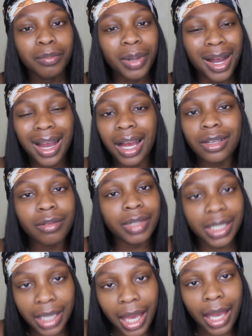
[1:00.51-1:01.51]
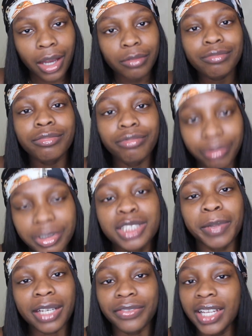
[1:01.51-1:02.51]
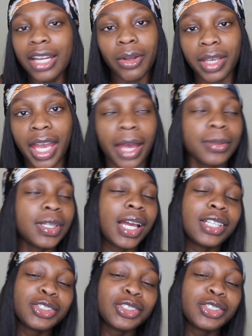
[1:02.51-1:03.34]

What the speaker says: but I don't really care. Respectfully, I don't care.